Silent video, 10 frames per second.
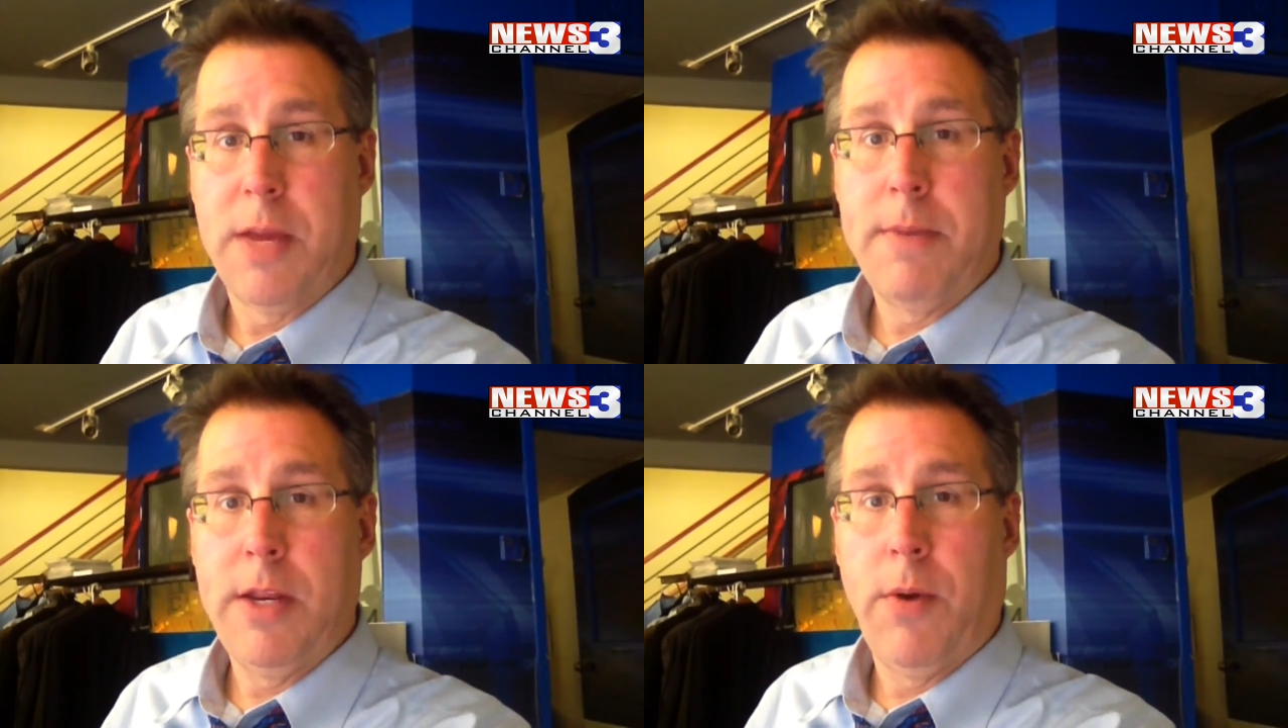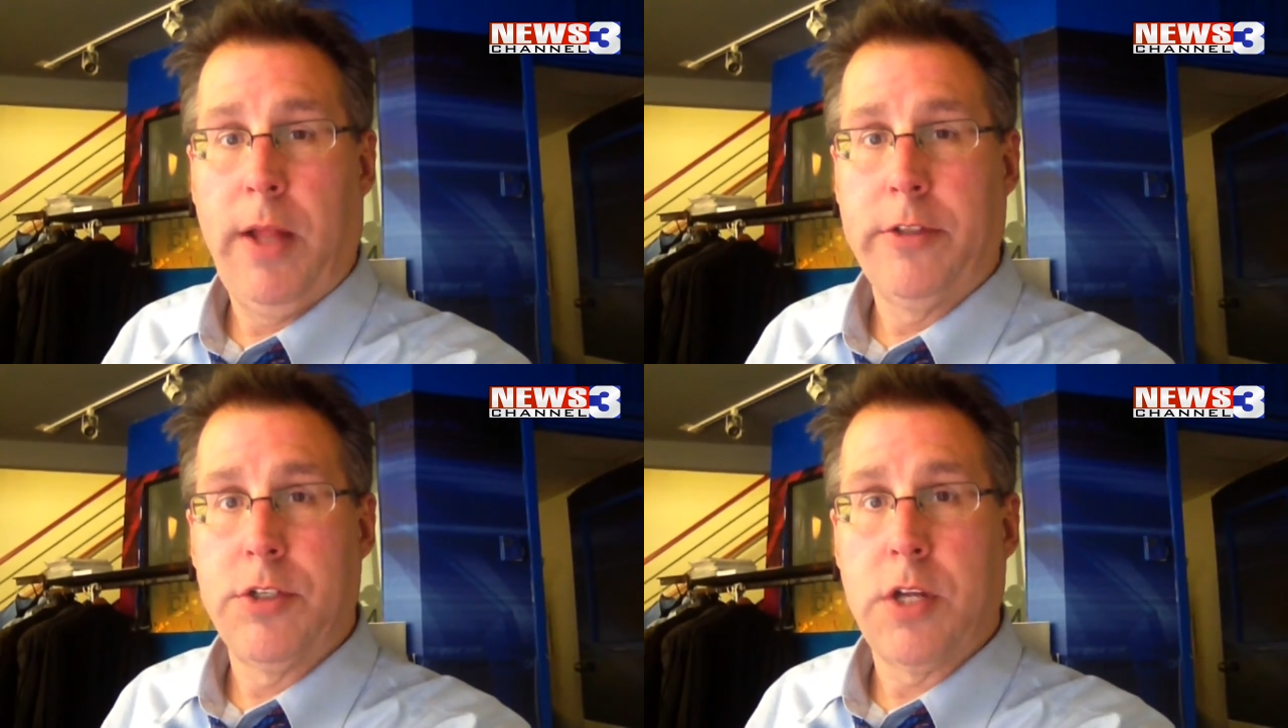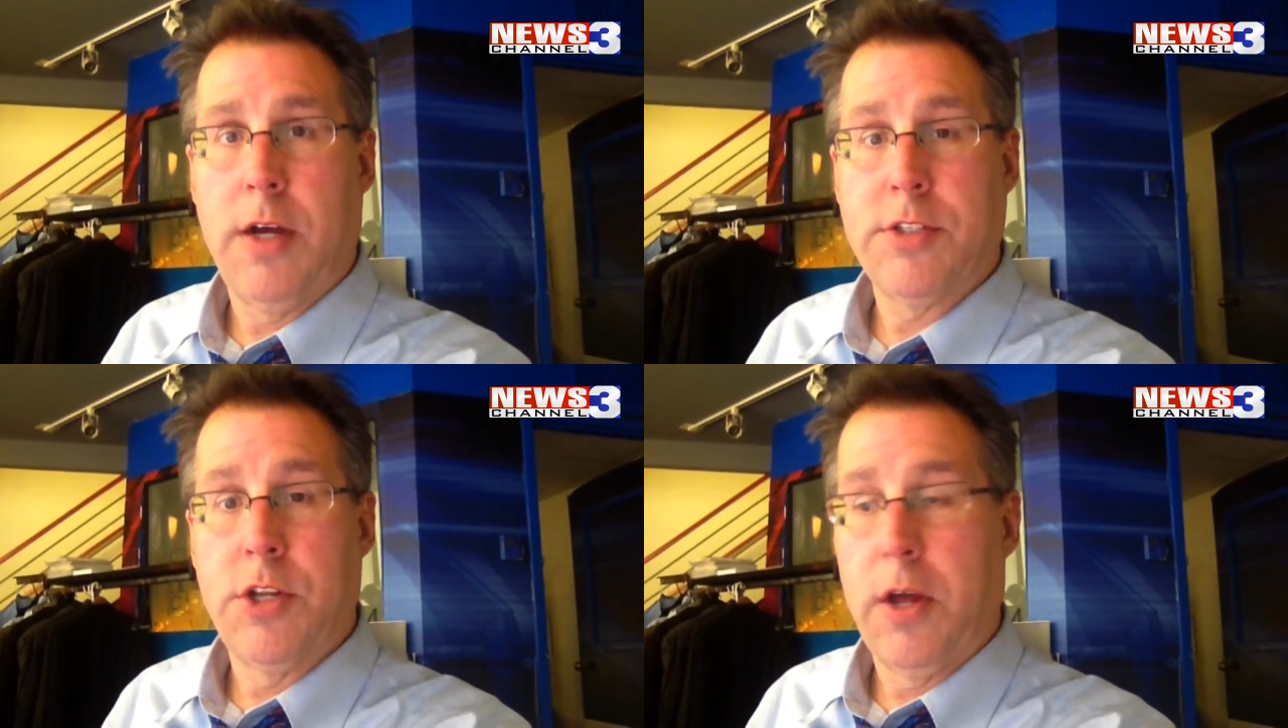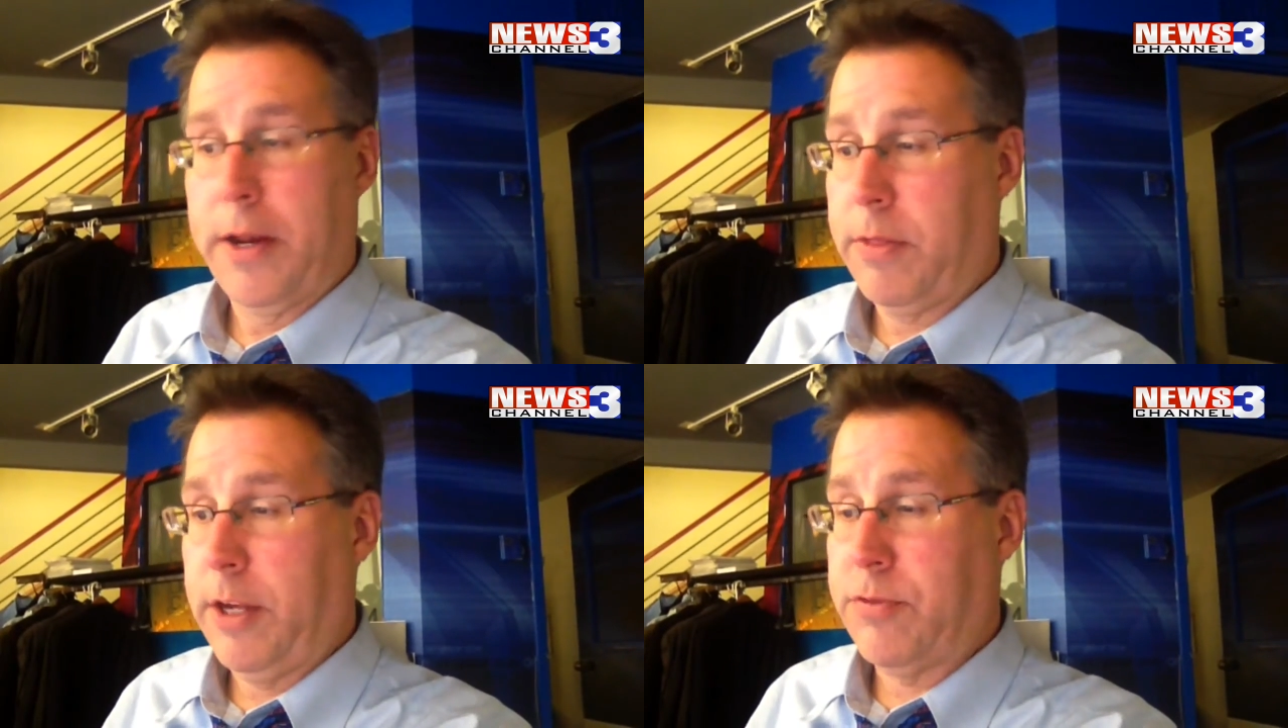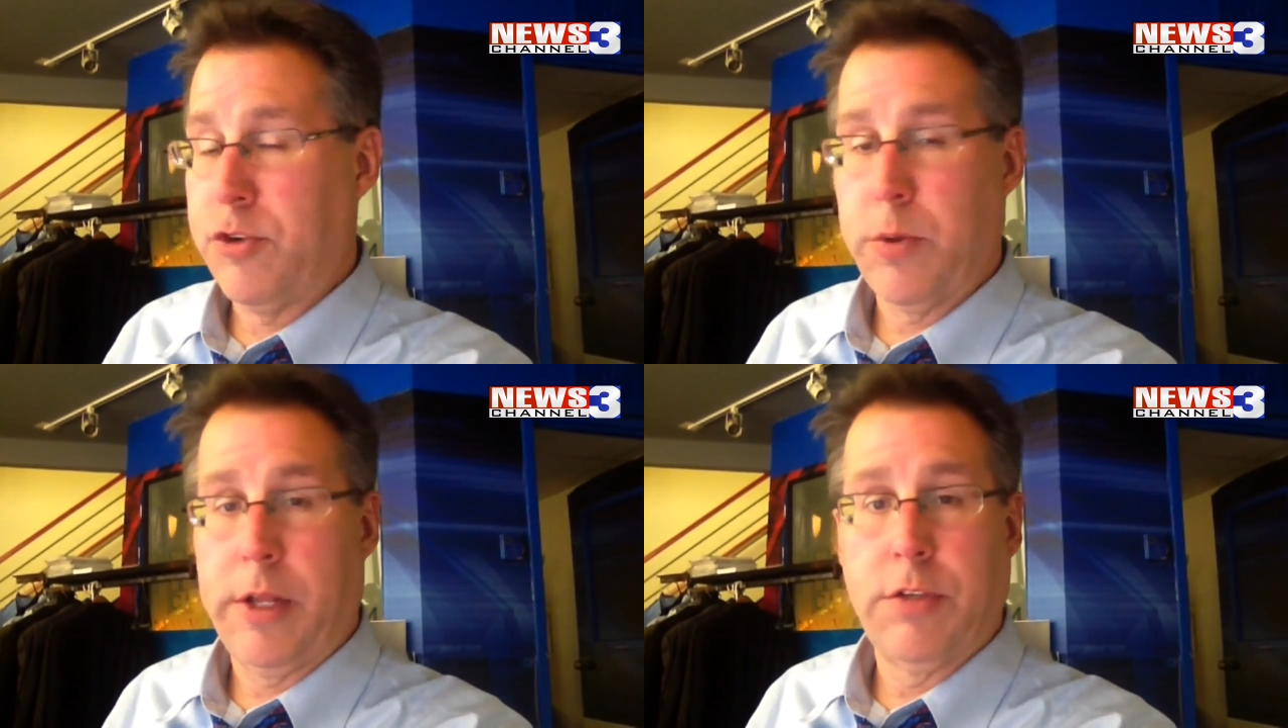I'm meteorologist Austen Onek. Thanks for
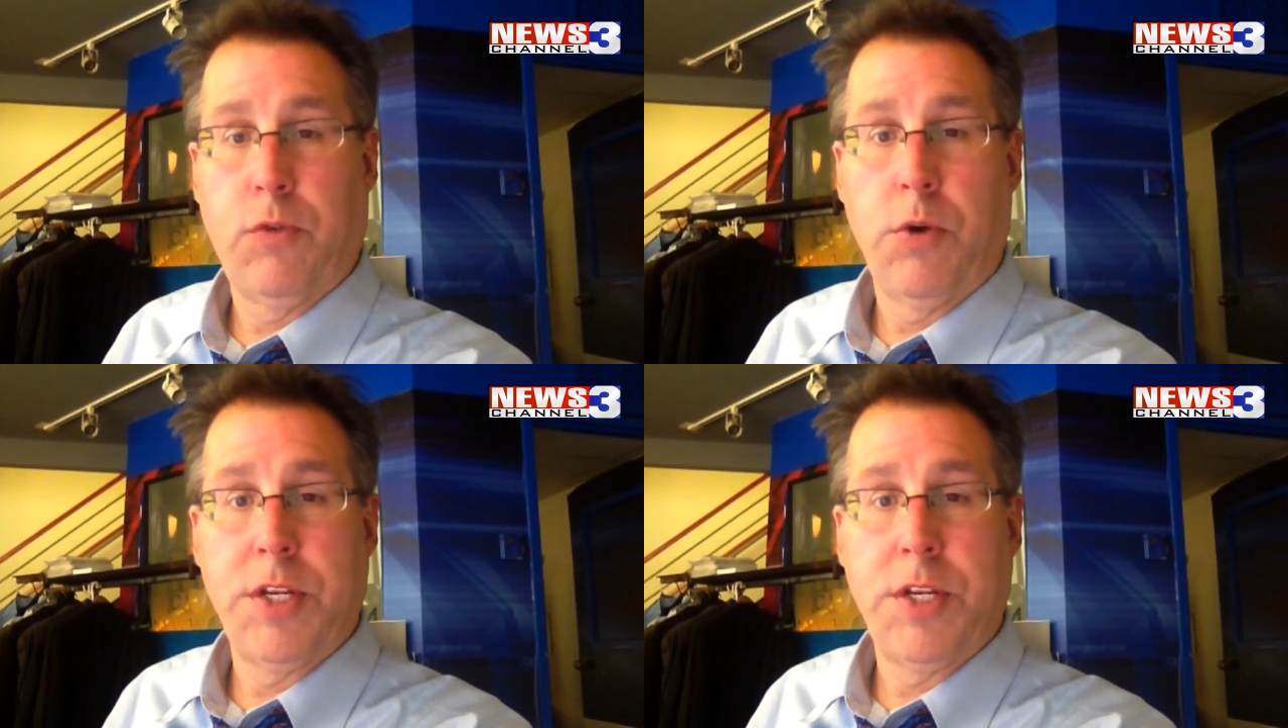joining us for